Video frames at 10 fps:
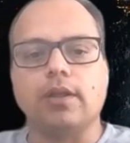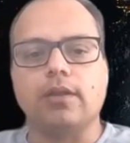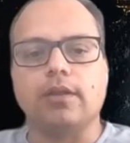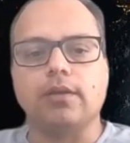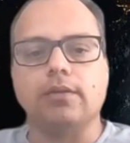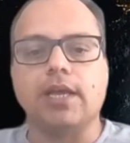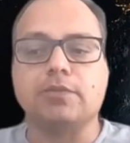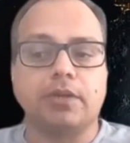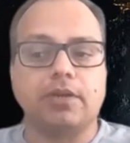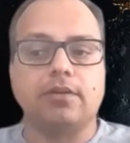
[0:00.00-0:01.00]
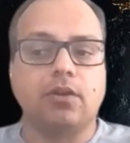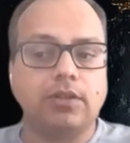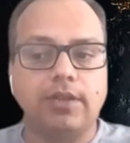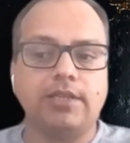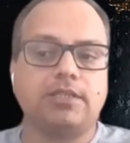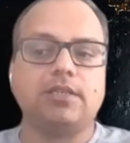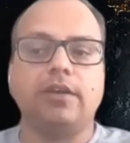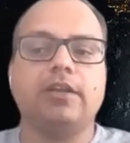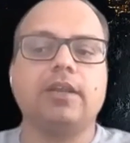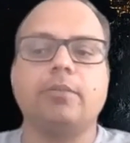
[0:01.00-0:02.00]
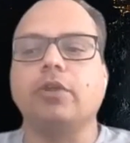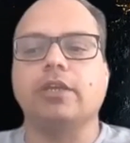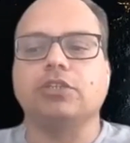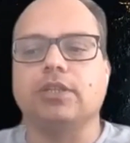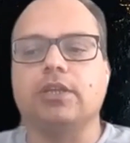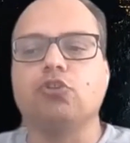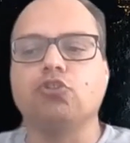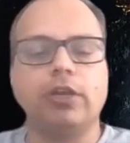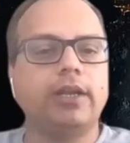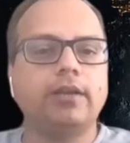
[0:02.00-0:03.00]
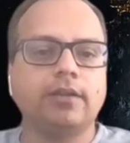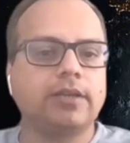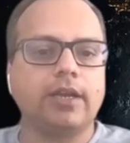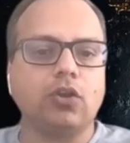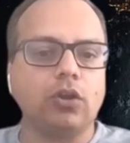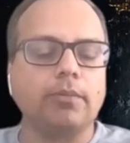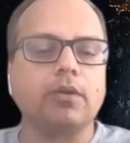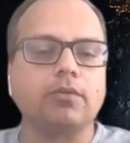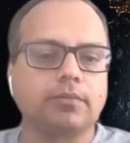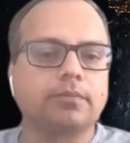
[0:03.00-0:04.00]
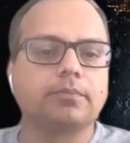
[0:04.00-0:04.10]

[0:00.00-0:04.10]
And last but not the least, written communication that usually doesn't get talked about.